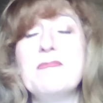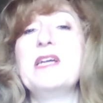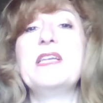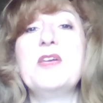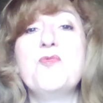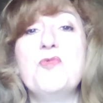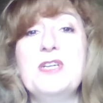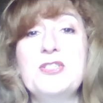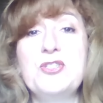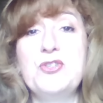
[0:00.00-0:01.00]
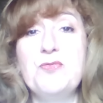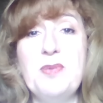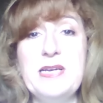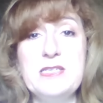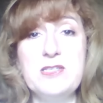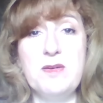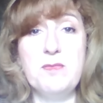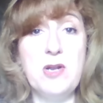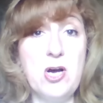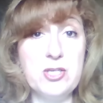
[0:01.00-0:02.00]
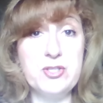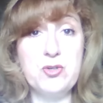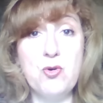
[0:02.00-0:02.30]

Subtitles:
money went to pay some lost